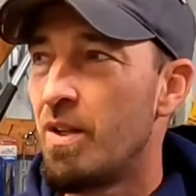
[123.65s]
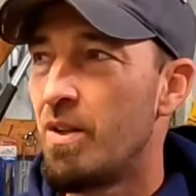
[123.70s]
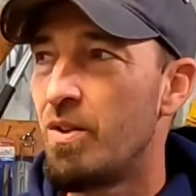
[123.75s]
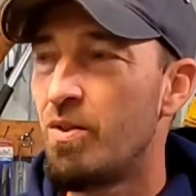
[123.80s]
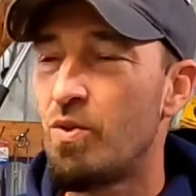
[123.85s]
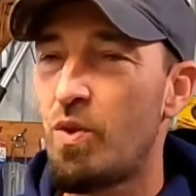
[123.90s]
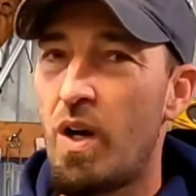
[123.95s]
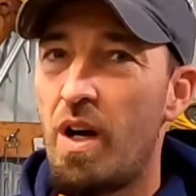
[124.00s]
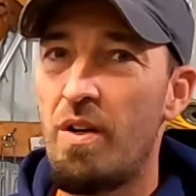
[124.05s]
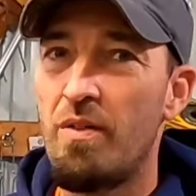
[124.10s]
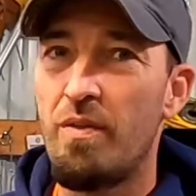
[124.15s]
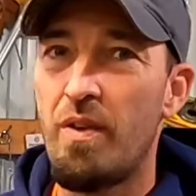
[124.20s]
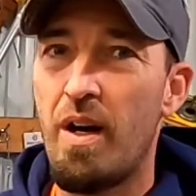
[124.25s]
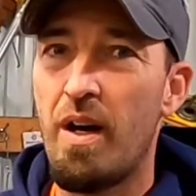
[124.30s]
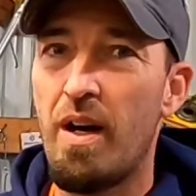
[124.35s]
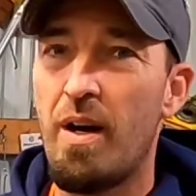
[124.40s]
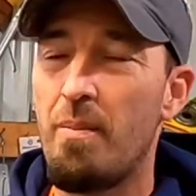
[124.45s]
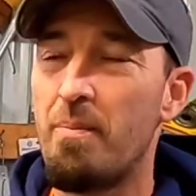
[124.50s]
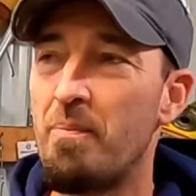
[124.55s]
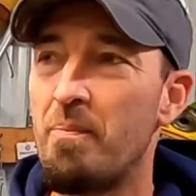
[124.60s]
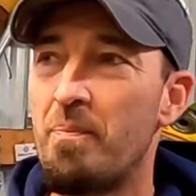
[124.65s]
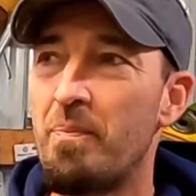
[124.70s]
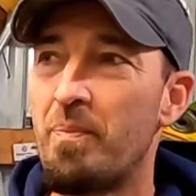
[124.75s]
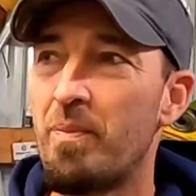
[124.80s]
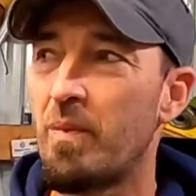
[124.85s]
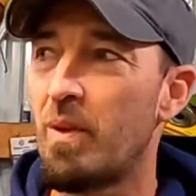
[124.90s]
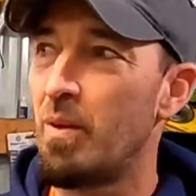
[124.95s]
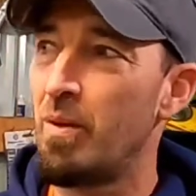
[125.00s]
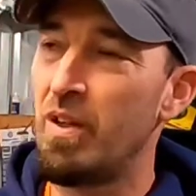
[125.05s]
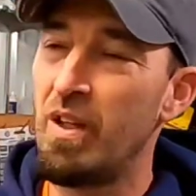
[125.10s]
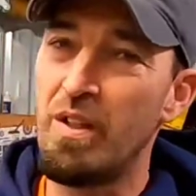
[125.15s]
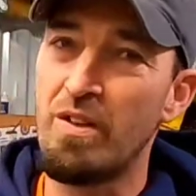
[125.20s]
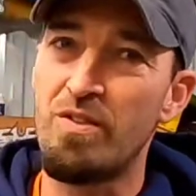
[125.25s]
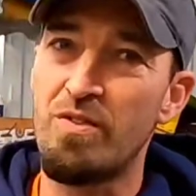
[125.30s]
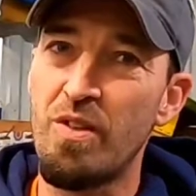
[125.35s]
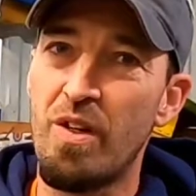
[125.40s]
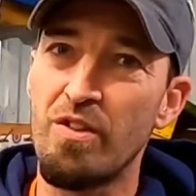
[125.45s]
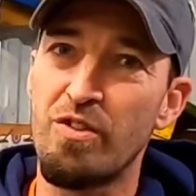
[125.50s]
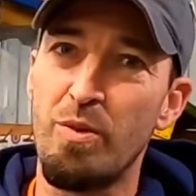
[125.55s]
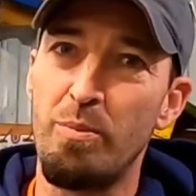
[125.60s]
So I've
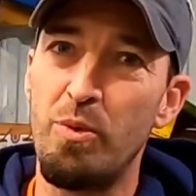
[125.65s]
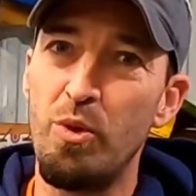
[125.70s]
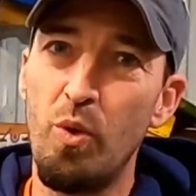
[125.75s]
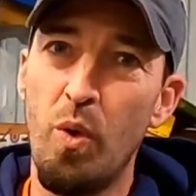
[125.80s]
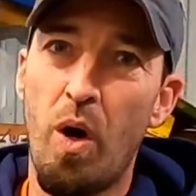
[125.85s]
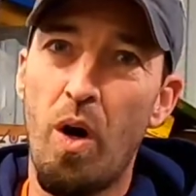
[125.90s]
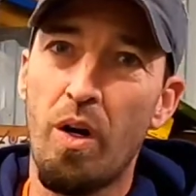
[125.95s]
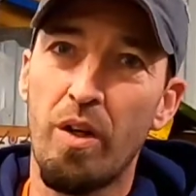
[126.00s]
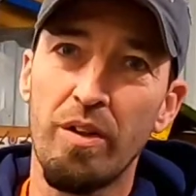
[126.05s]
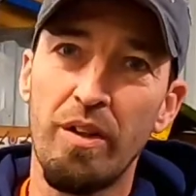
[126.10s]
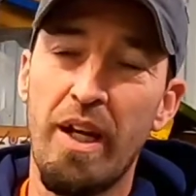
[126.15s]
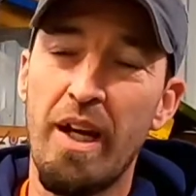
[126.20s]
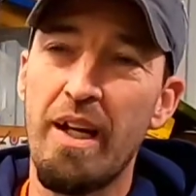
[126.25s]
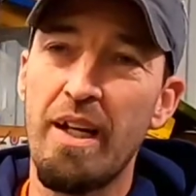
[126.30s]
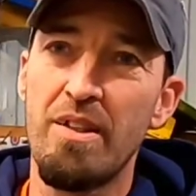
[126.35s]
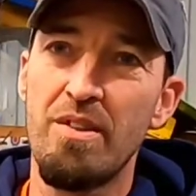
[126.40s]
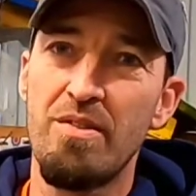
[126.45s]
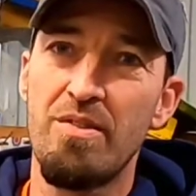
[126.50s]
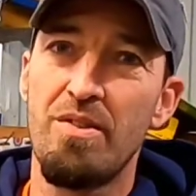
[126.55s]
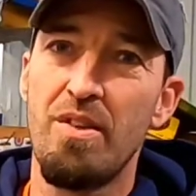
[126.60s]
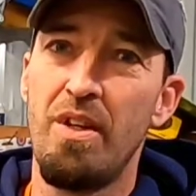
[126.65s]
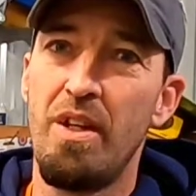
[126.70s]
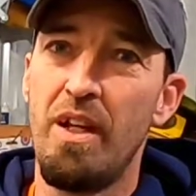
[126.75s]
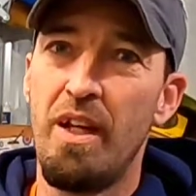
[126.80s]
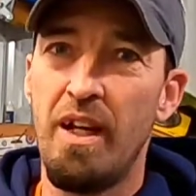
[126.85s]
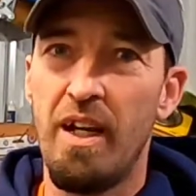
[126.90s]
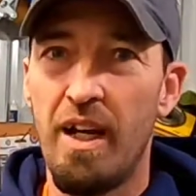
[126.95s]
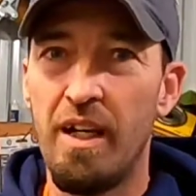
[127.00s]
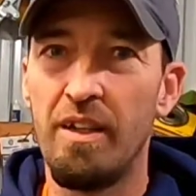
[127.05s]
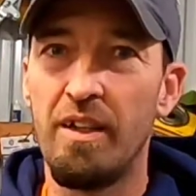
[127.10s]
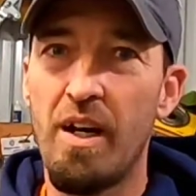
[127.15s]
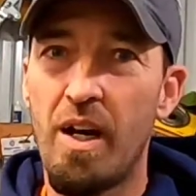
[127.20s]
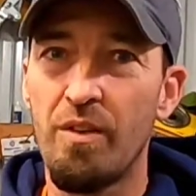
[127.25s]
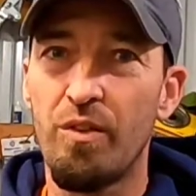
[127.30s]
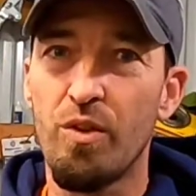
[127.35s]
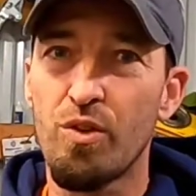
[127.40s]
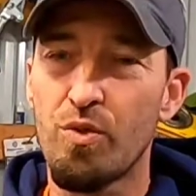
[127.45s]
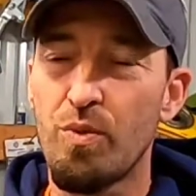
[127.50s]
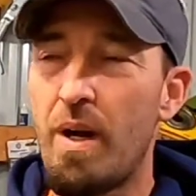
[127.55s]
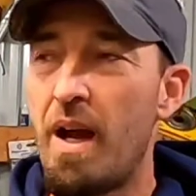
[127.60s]
installed some new hard lines and got
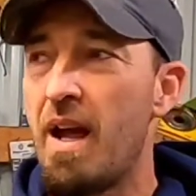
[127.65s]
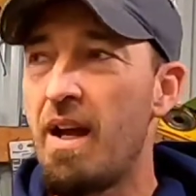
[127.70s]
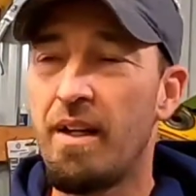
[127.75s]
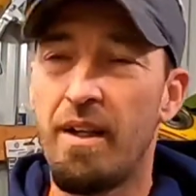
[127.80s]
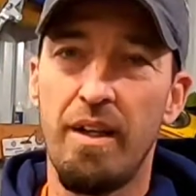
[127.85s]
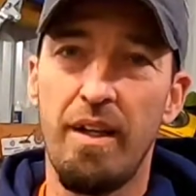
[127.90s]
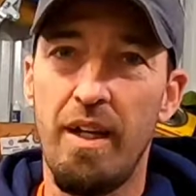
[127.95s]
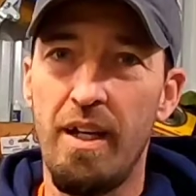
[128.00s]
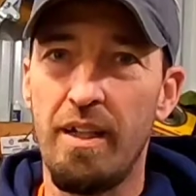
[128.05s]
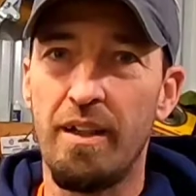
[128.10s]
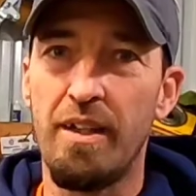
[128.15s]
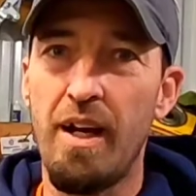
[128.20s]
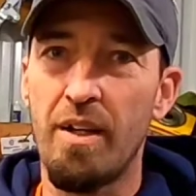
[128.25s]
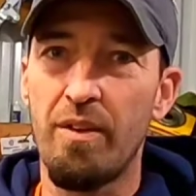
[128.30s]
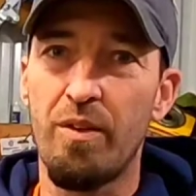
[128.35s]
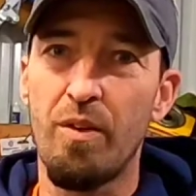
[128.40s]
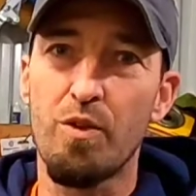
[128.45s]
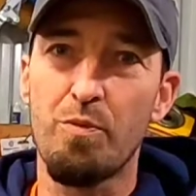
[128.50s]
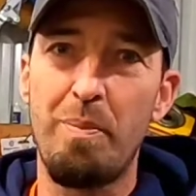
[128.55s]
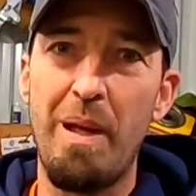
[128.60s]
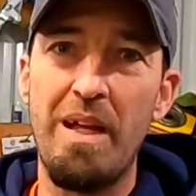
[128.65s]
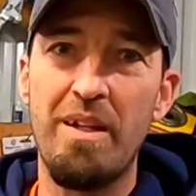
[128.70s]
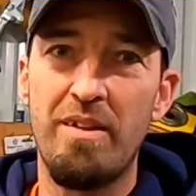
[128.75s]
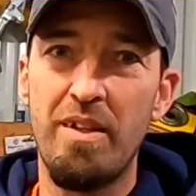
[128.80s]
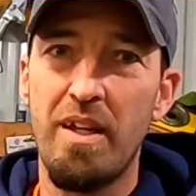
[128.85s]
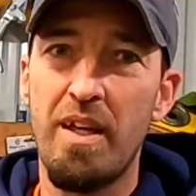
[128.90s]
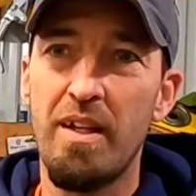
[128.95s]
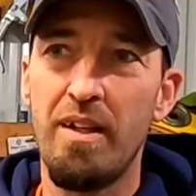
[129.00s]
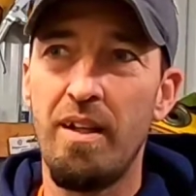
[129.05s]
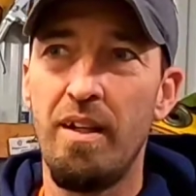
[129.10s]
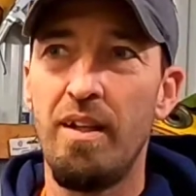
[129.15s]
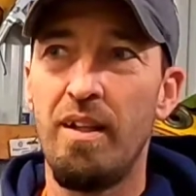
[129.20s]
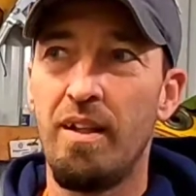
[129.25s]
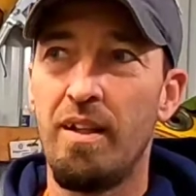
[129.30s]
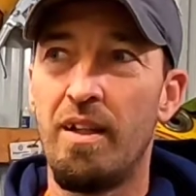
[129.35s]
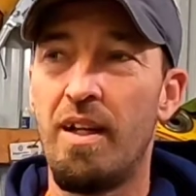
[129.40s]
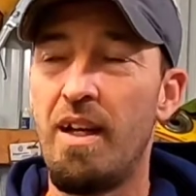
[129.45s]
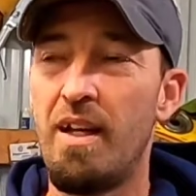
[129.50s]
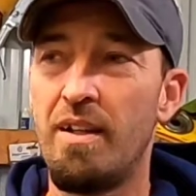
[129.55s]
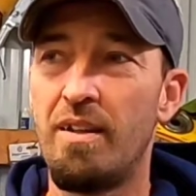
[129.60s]
those ran and got those bent in,
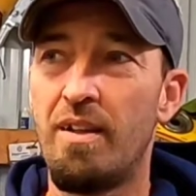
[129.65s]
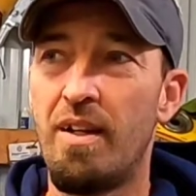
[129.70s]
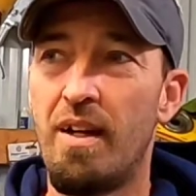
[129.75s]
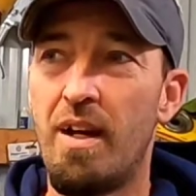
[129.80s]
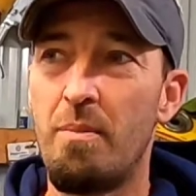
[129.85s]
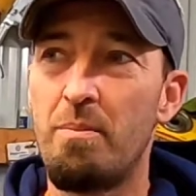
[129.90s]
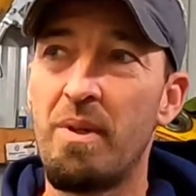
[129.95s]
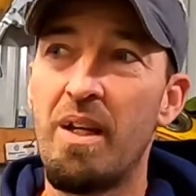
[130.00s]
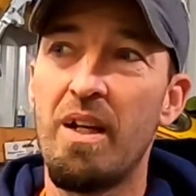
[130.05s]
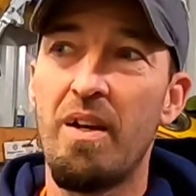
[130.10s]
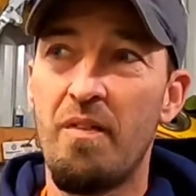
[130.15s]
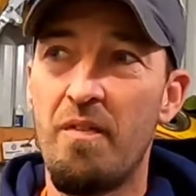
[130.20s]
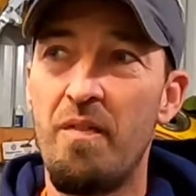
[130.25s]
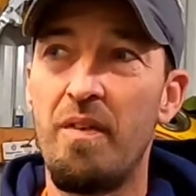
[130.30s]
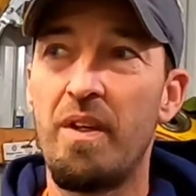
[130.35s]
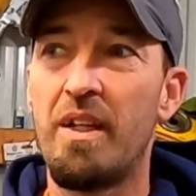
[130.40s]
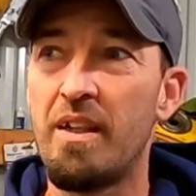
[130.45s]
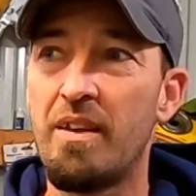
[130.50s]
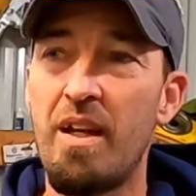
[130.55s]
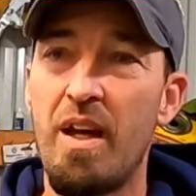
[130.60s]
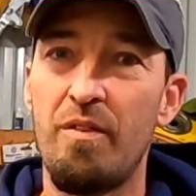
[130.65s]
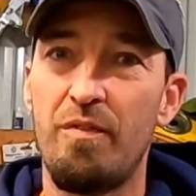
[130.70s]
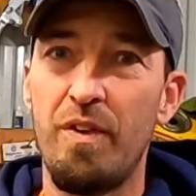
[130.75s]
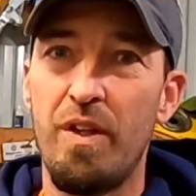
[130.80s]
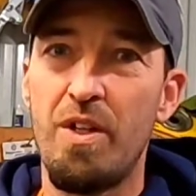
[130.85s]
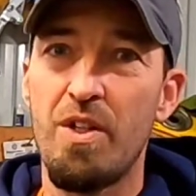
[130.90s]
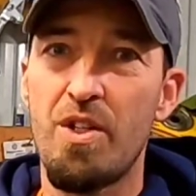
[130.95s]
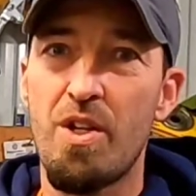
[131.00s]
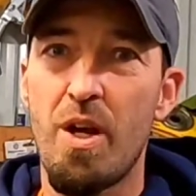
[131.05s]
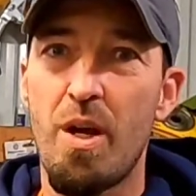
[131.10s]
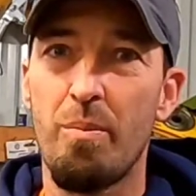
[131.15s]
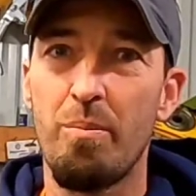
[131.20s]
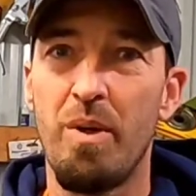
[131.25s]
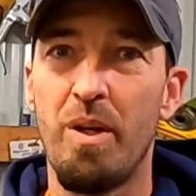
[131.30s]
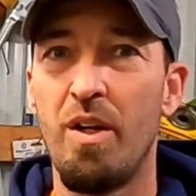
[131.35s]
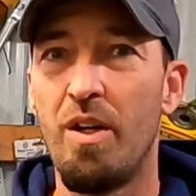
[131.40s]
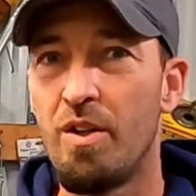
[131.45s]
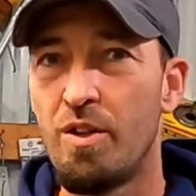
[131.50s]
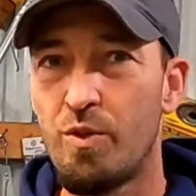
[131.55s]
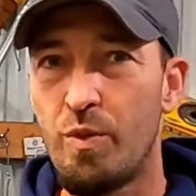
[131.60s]
and I'm gonna get that finished up
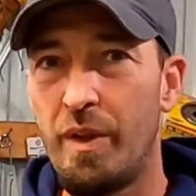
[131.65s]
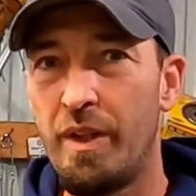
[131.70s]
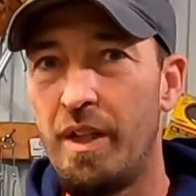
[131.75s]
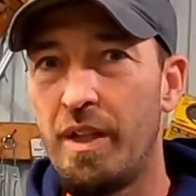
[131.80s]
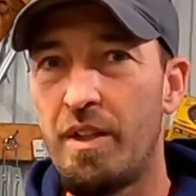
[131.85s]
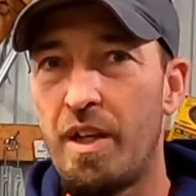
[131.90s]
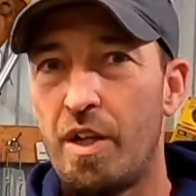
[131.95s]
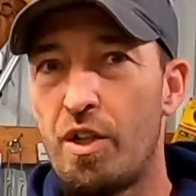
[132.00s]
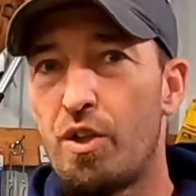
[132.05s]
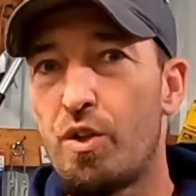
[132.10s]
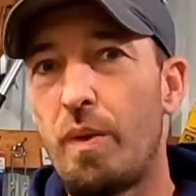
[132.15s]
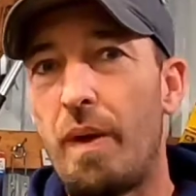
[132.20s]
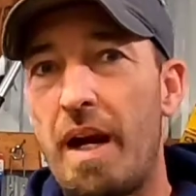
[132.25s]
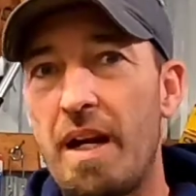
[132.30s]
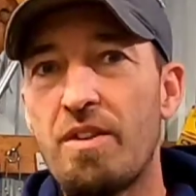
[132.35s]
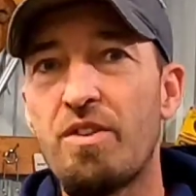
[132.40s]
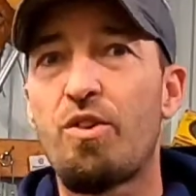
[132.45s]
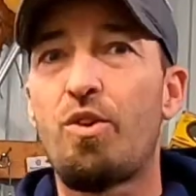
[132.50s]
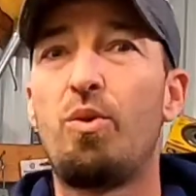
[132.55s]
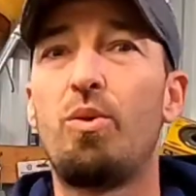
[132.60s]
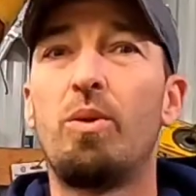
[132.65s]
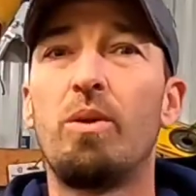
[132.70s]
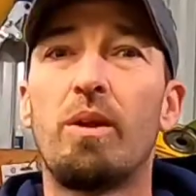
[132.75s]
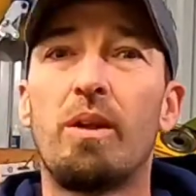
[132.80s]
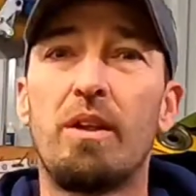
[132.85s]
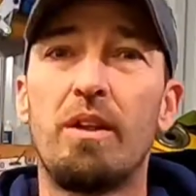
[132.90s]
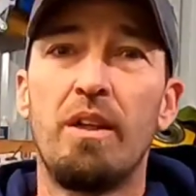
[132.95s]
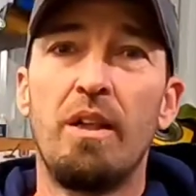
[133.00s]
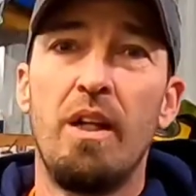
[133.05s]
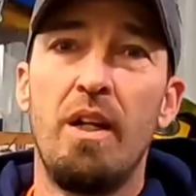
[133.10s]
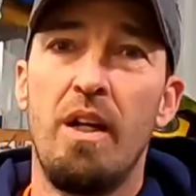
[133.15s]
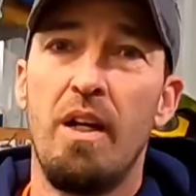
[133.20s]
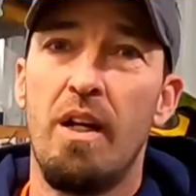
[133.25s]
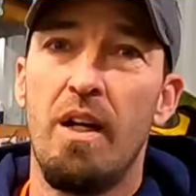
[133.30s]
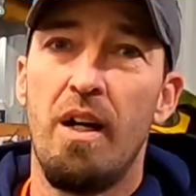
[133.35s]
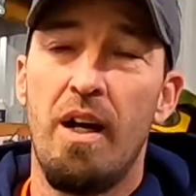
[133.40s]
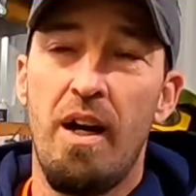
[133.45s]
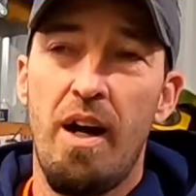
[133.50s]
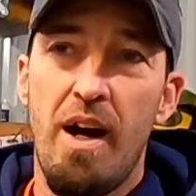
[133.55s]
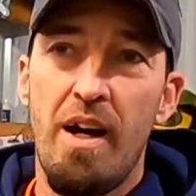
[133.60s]
so we can get that trans cooler
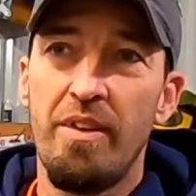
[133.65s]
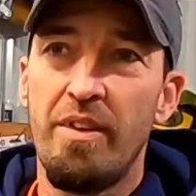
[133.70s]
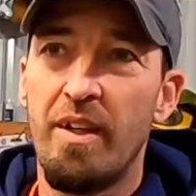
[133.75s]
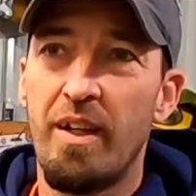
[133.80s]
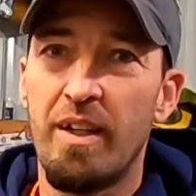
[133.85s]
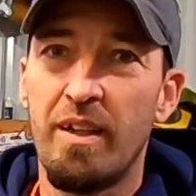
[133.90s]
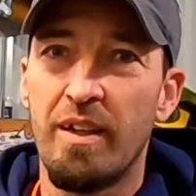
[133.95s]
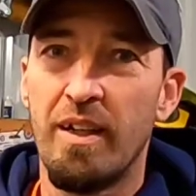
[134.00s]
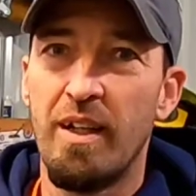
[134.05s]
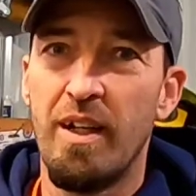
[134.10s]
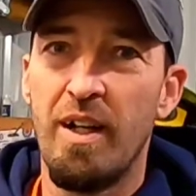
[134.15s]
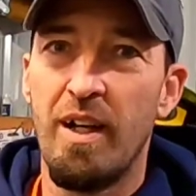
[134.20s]
on there.